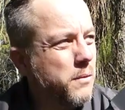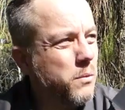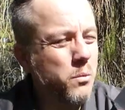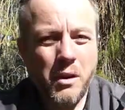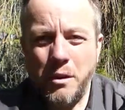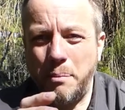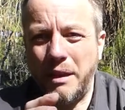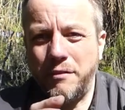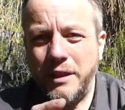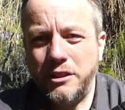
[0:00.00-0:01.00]
One of the
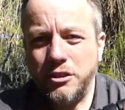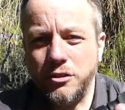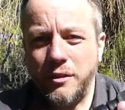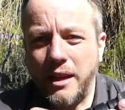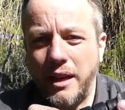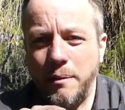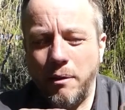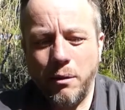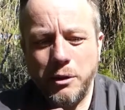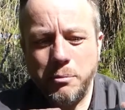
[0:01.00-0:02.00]
big features of the
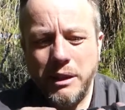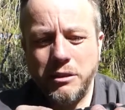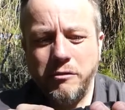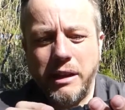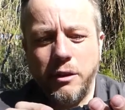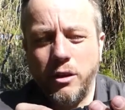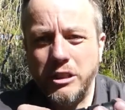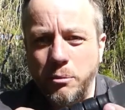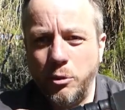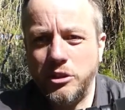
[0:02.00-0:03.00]
K-Bar which makes it recognizable